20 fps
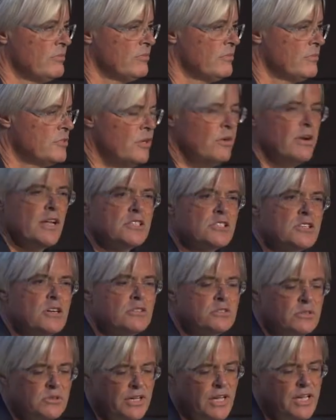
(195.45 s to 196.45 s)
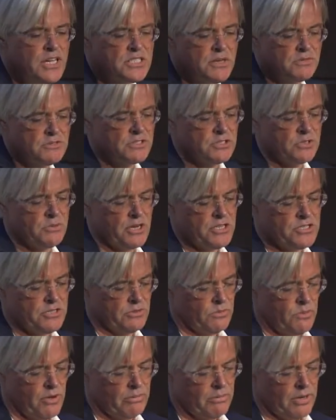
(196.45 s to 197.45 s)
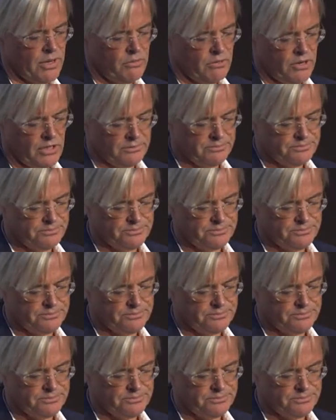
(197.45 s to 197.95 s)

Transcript: So let's go to each of these questions one by one.